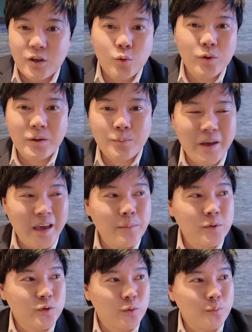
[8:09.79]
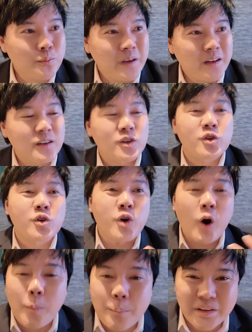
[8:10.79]
You will not be able to build
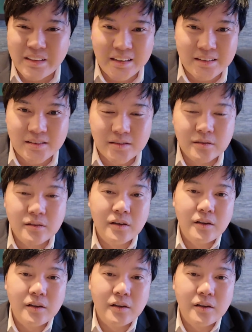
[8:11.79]
competence